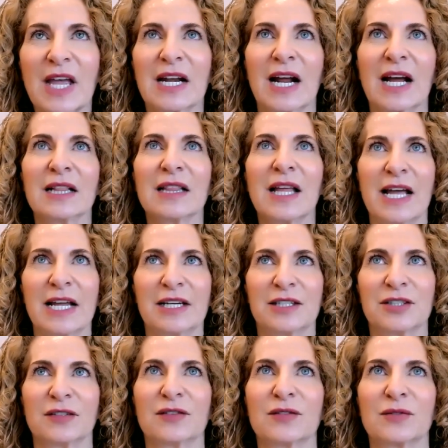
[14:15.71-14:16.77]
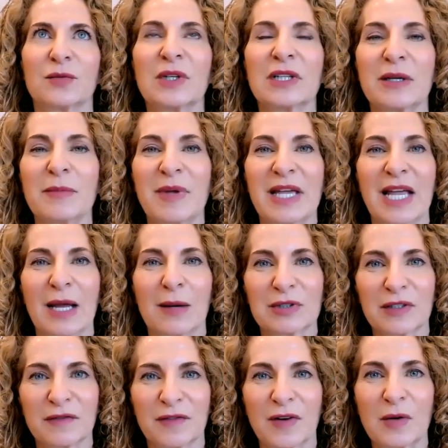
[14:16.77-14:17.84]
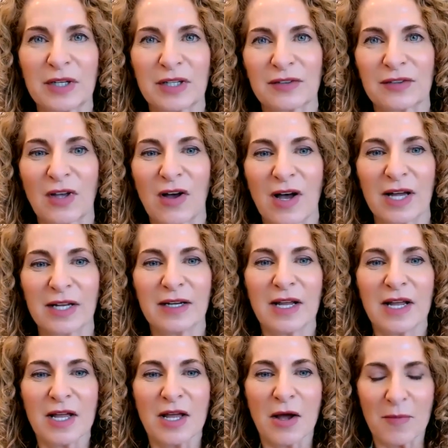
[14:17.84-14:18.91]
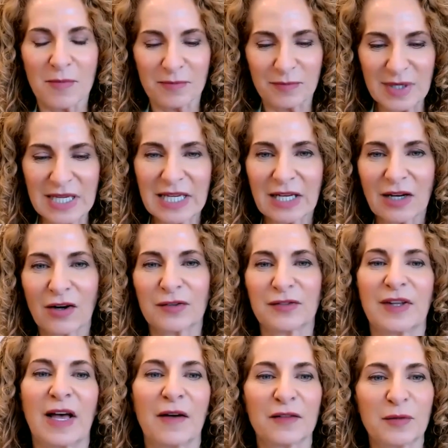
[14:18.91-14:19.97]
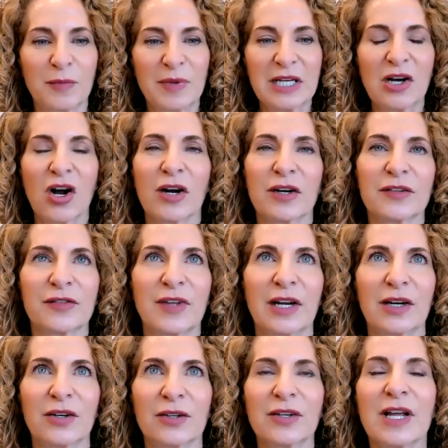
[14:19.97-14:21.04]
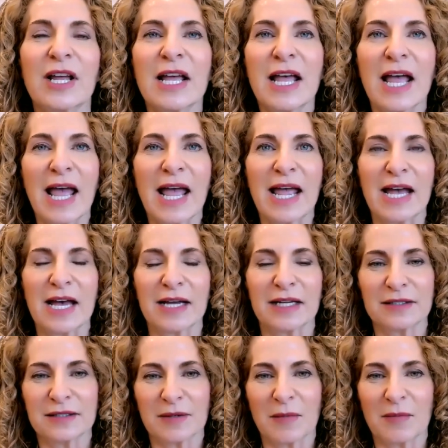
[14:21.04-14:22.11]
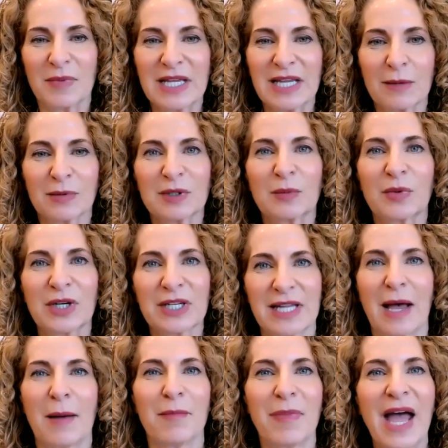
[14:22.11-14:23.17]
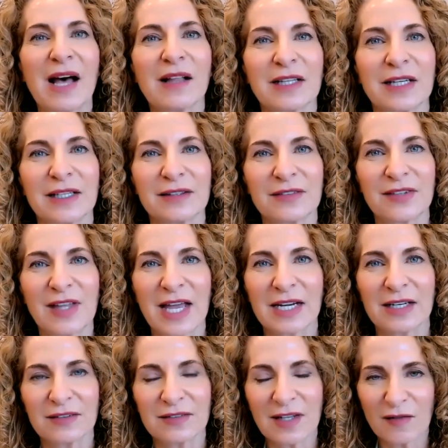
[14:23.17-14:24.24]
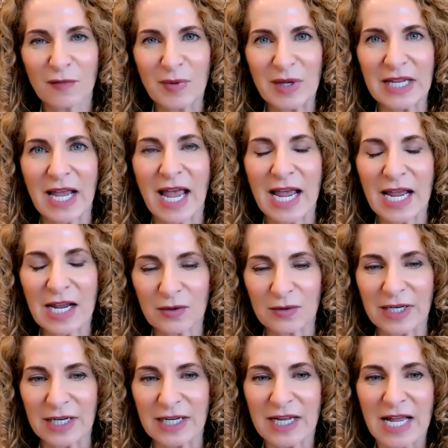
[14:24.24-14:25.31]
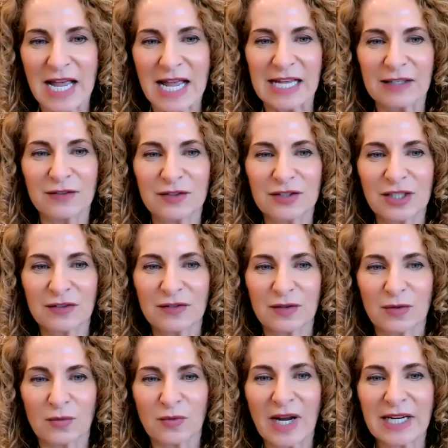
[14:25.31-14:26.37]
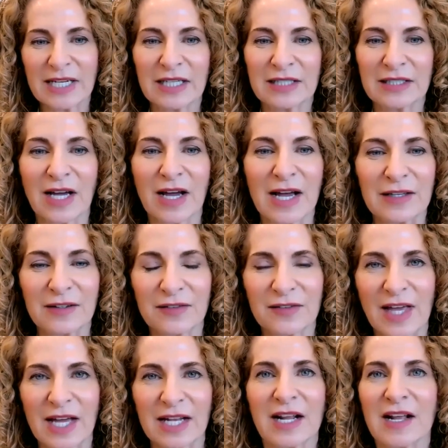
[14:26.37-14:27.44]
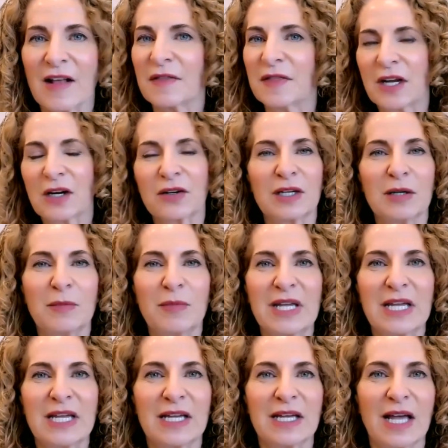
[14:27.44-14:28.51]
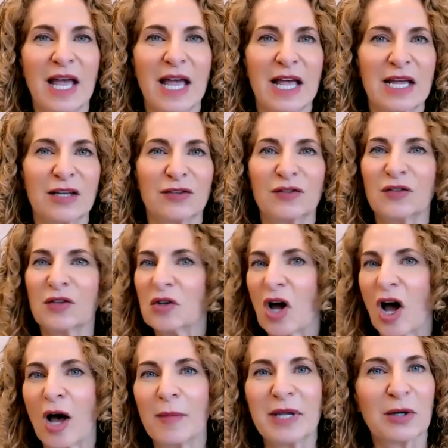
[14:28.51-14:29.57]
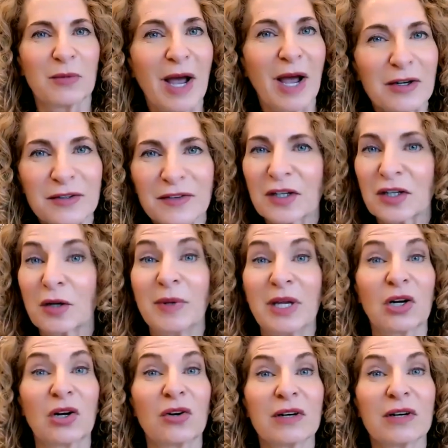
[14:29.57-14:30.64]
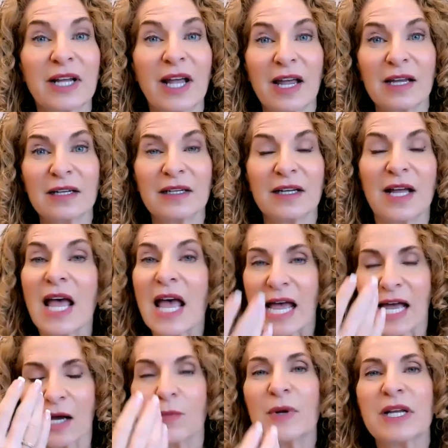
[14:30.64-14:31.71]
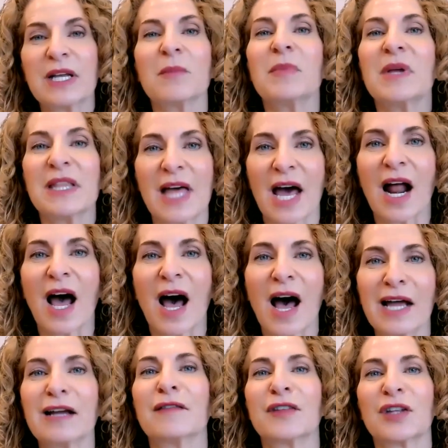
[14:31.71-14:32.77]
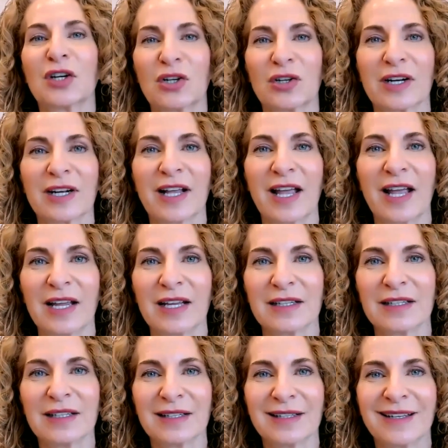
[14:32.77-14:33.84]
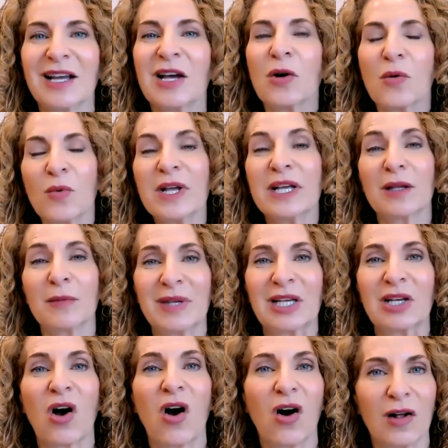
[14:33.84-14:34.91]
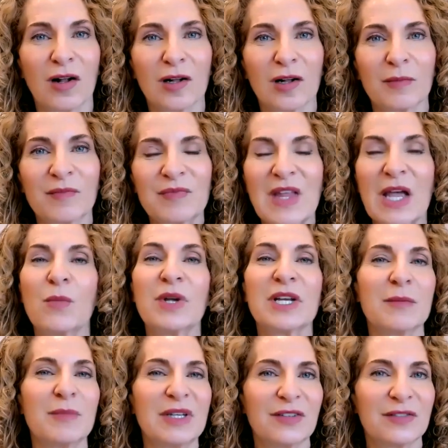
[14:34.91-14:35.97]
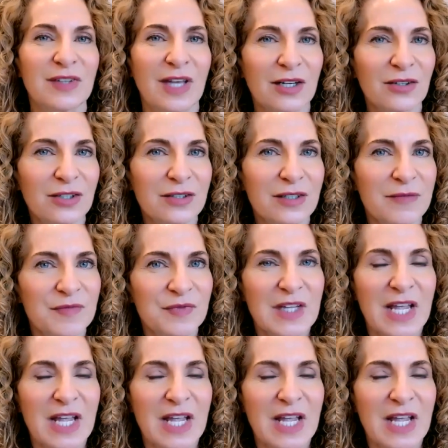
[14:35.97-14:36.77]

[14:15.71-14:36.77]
And I like just really being able to focus on being ourselves, being heart-centered, and being able to bring that balance. And instead of being angry, is just recognize that there can be a tsunami around us. There can be a hurricane, and we can be that eye of the hurricane. We can be calm and we can be centered.